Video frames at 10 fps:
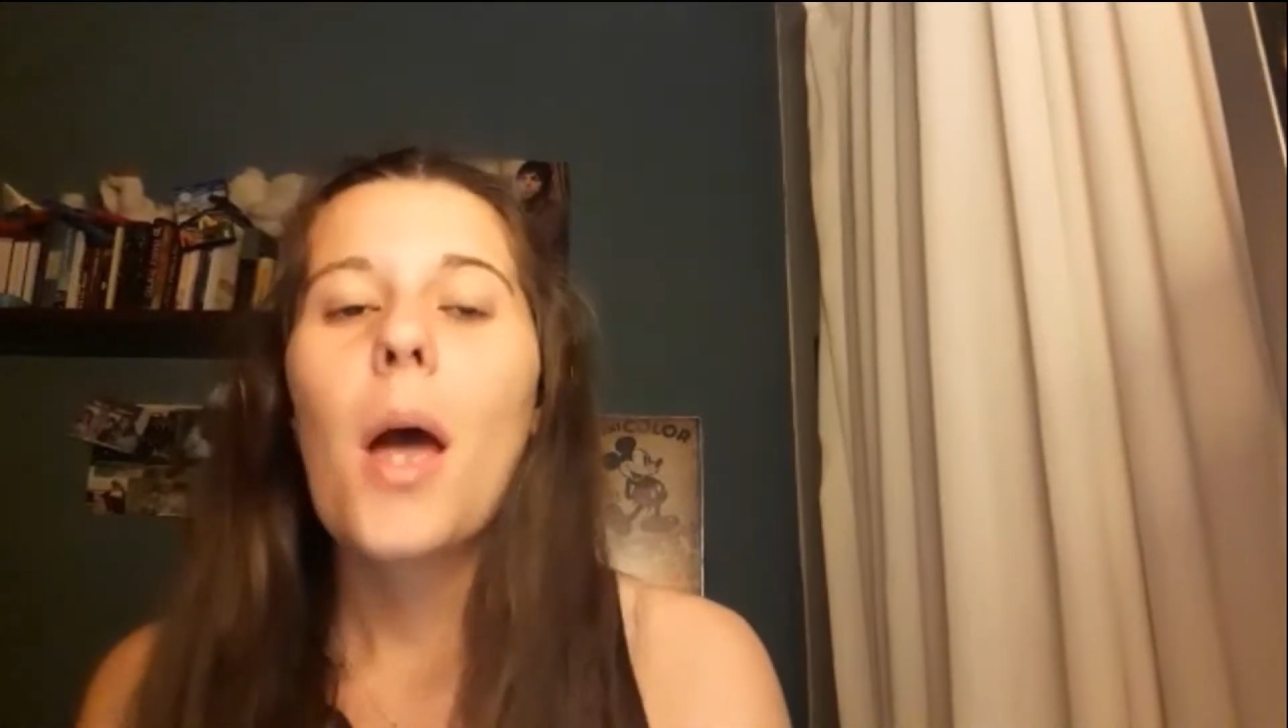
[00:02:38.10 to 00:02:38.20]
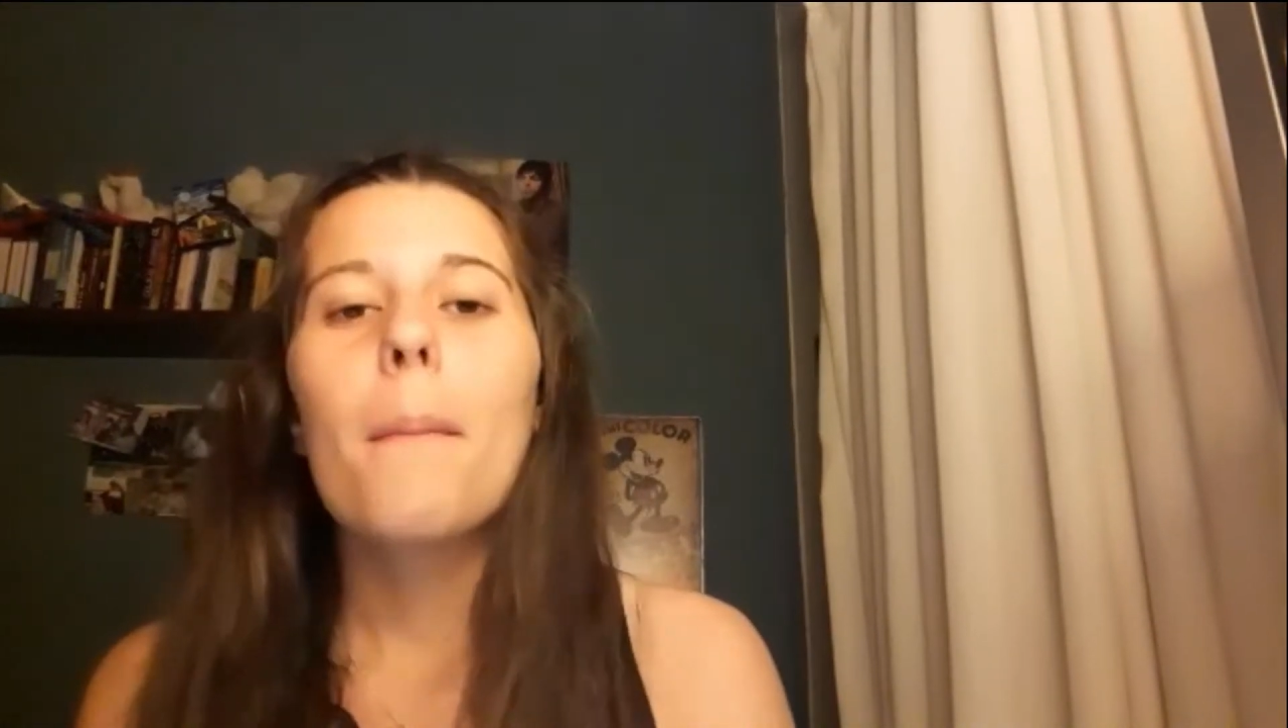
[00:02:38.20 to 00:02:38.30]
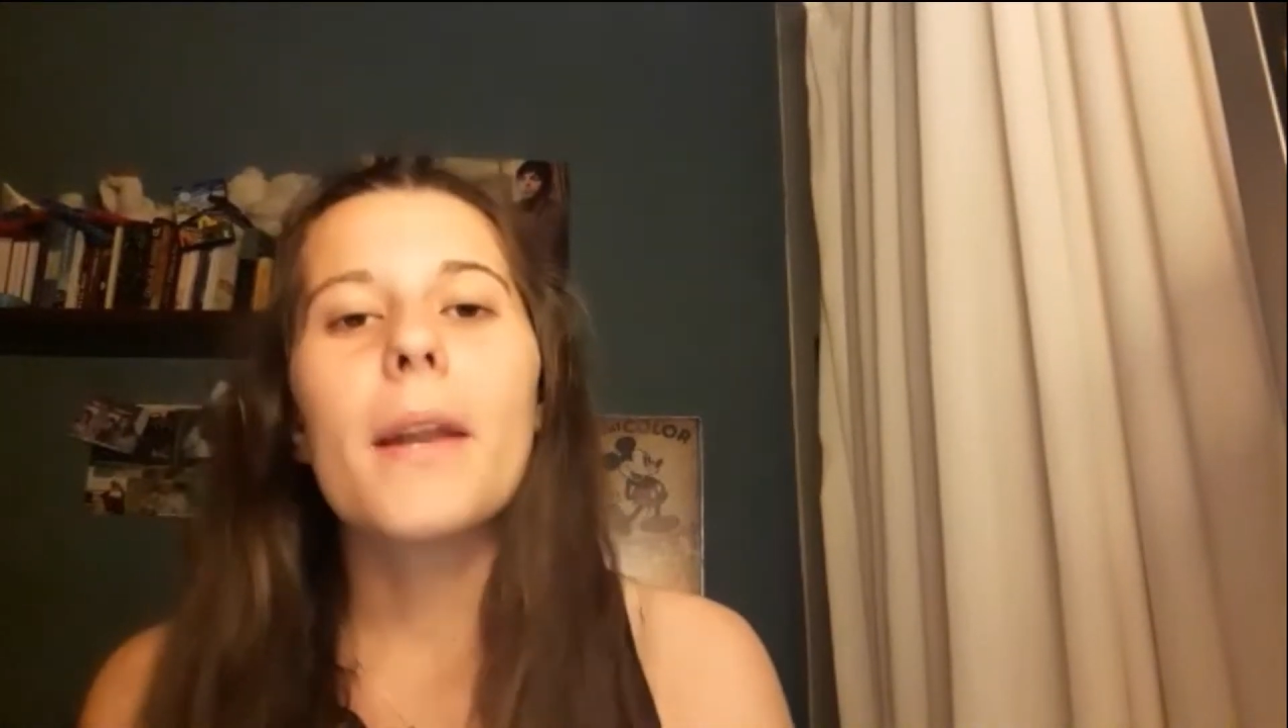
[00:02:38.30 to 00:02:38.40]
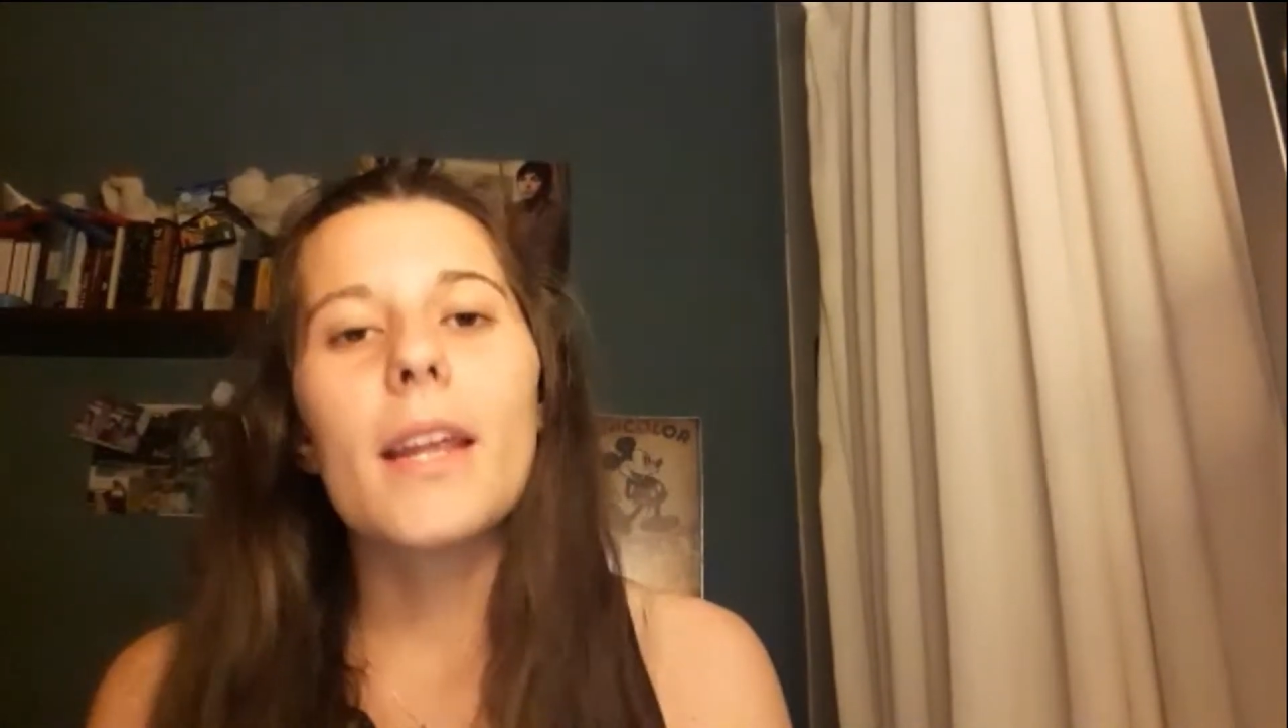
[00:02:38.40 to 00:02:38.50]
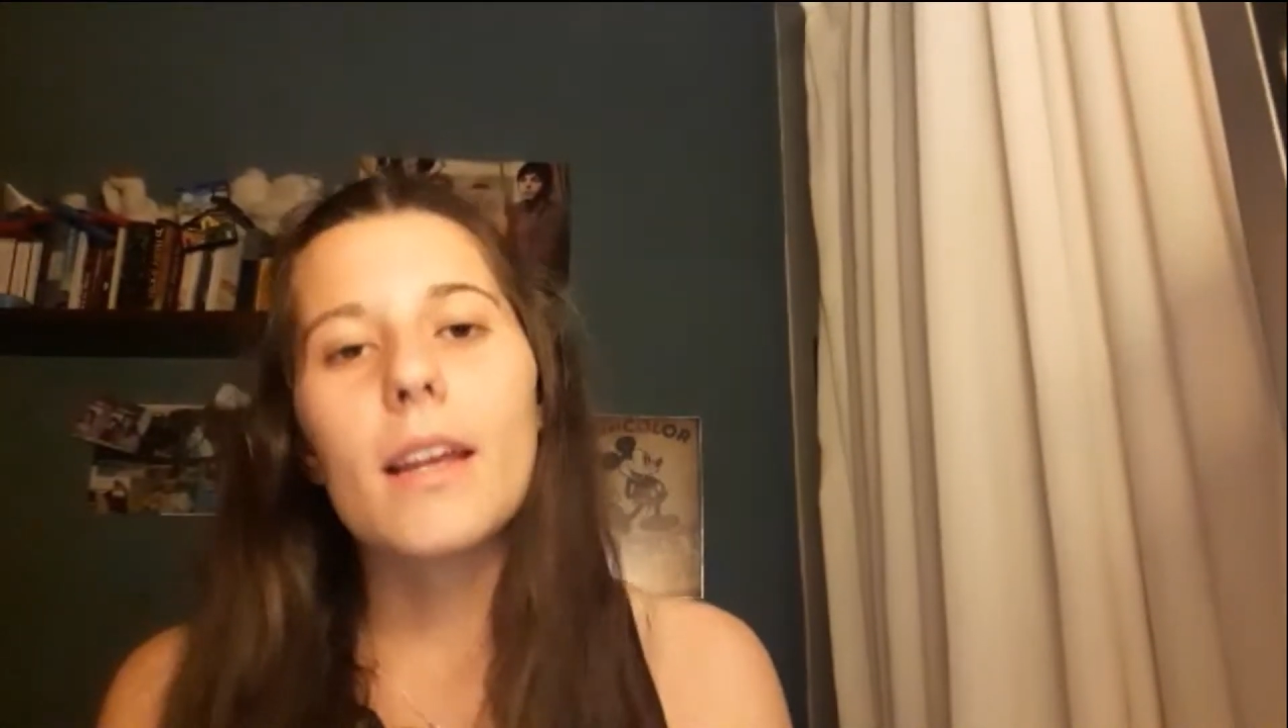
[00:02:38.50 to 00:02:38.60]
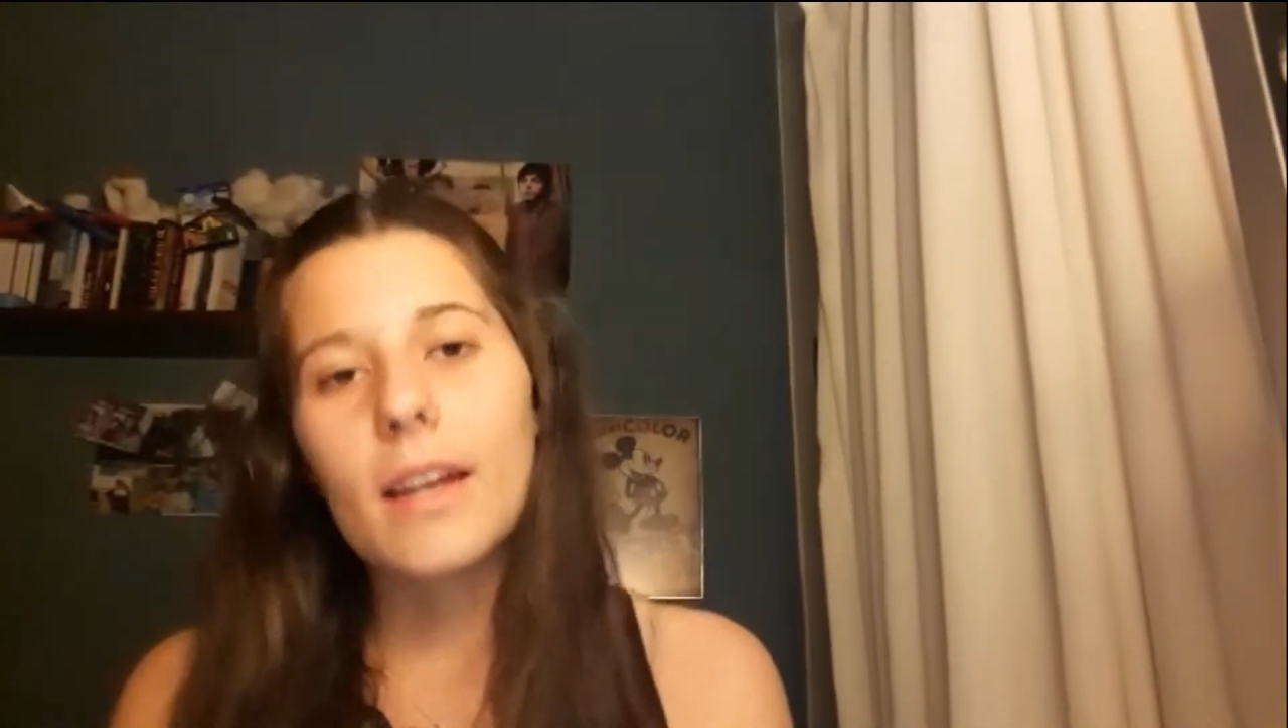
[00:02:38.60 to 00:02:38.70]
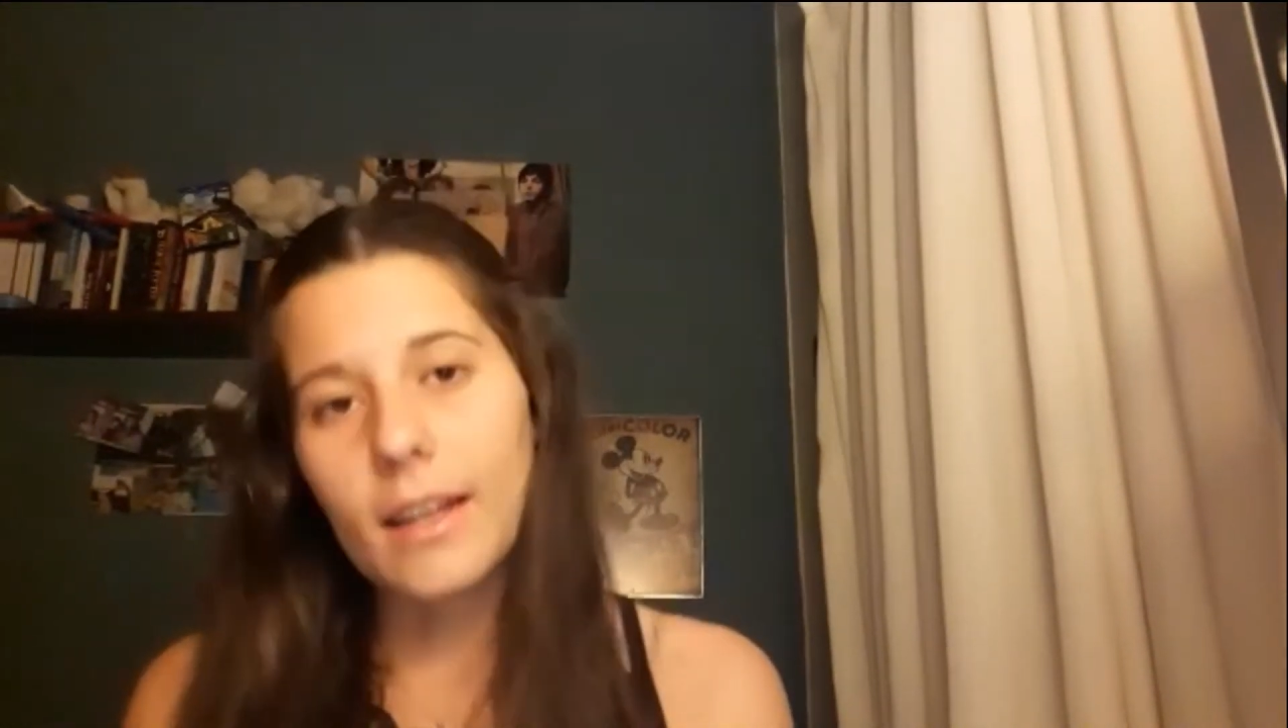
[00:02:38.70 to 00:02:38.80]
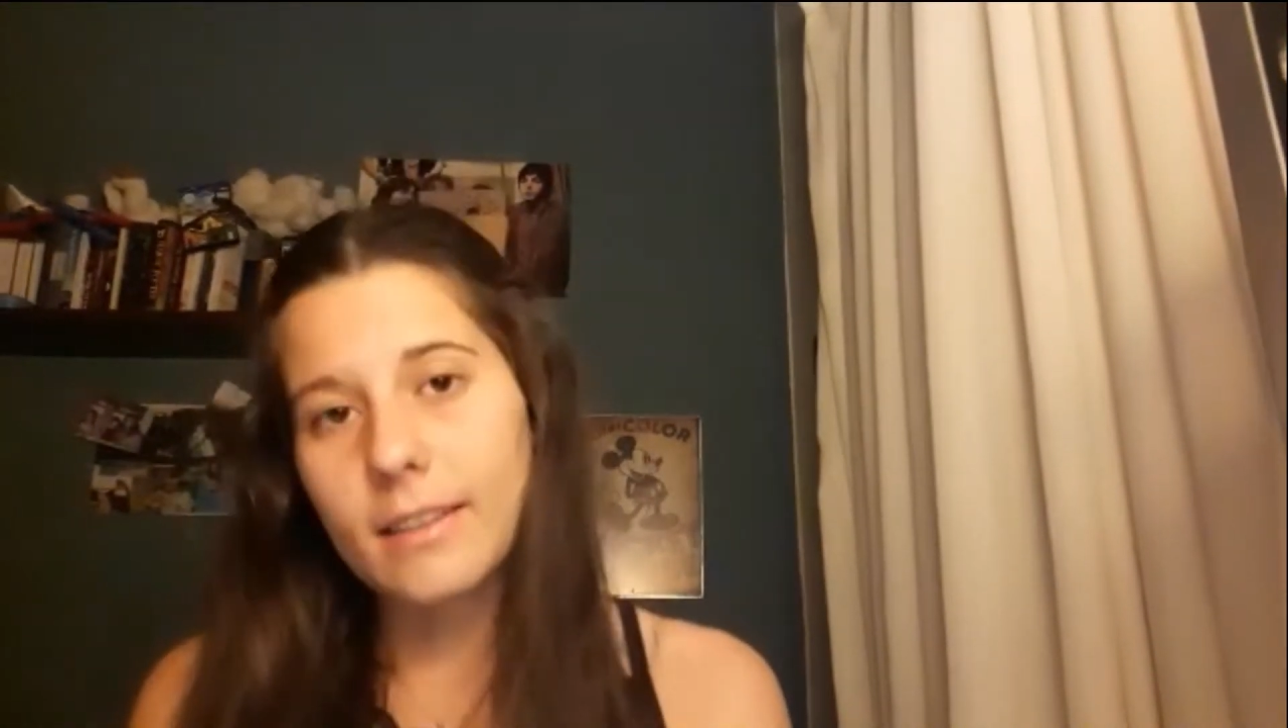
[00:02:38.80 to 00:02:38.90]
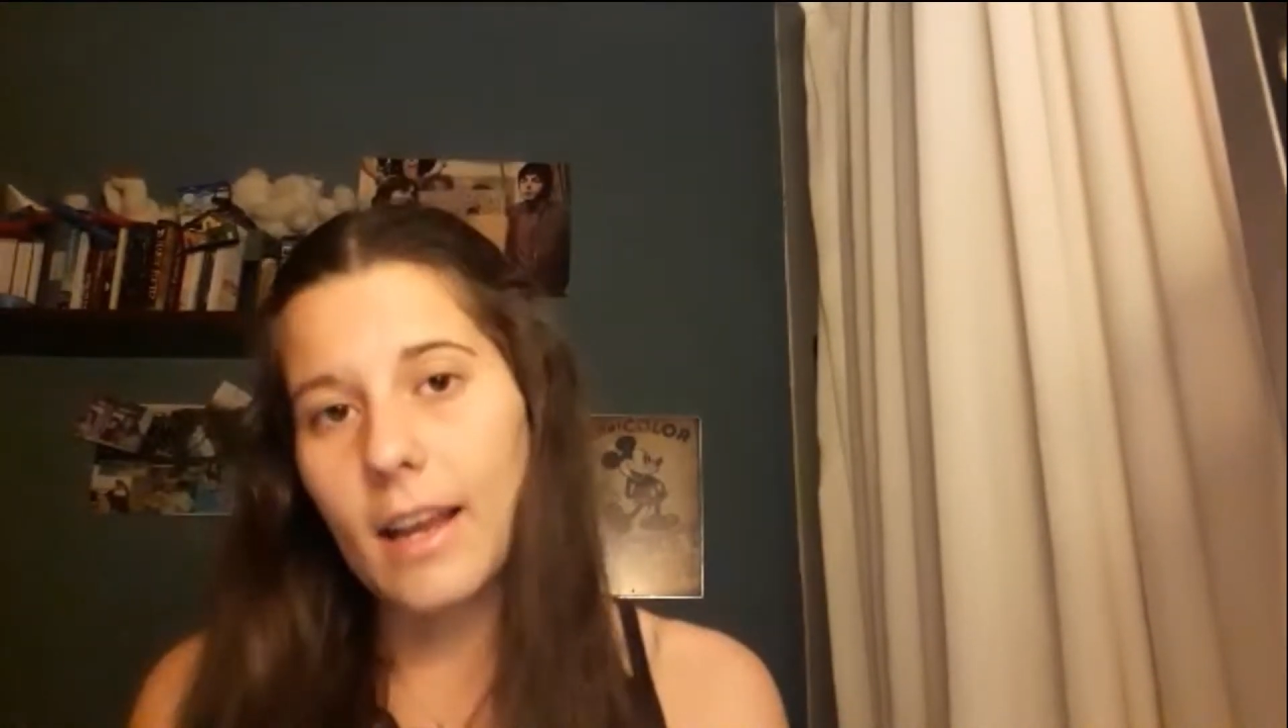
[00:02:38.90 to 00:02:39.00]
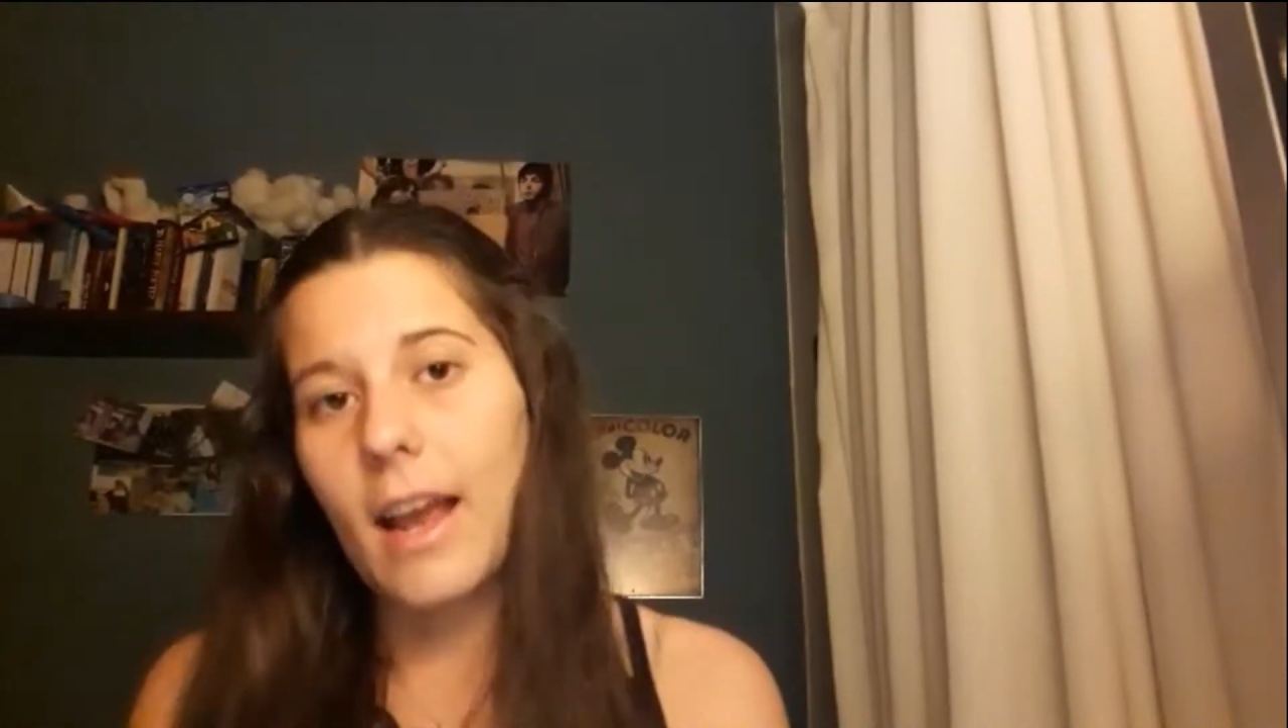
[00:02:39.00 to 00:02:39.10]
María
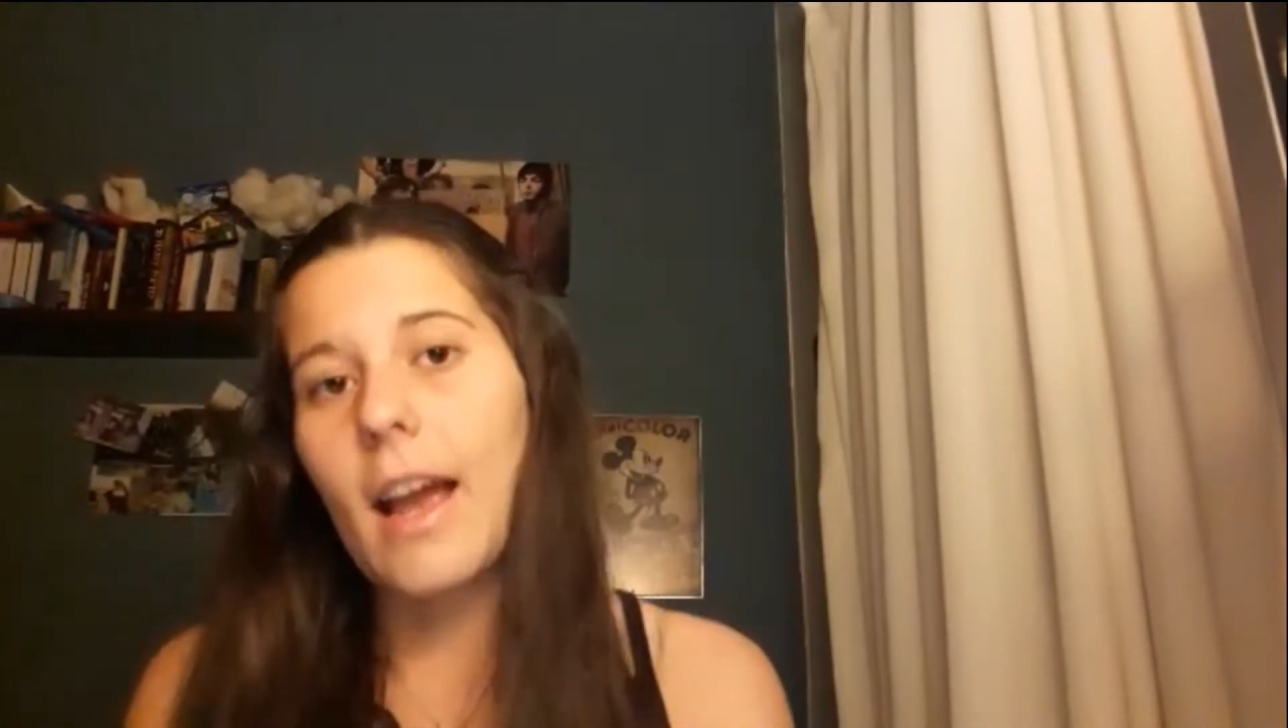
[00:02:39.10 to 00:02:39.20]
Gracia